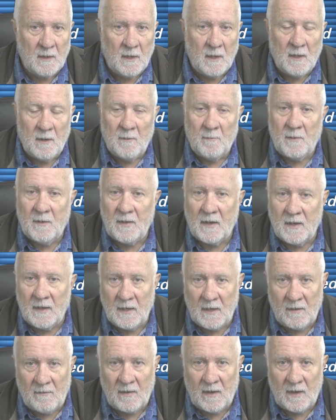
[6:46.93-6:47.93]
But they
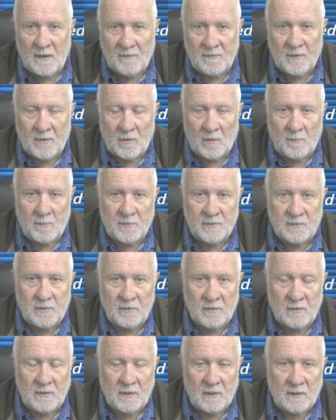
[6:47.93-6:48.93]
never have that
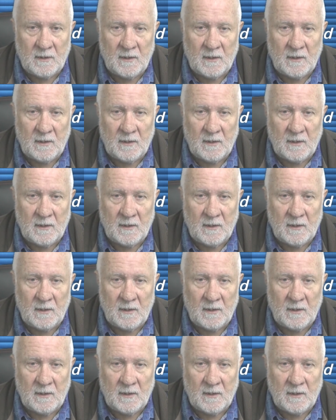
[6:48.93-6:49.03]
opportunity.